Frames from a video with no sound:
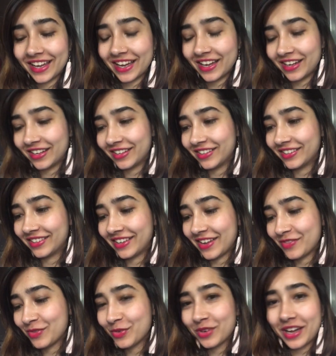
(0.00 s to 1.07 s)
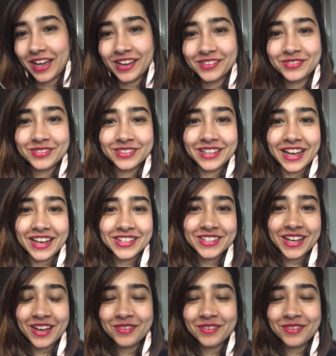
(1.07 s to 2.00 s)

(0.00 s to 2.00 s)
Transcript: I've no actually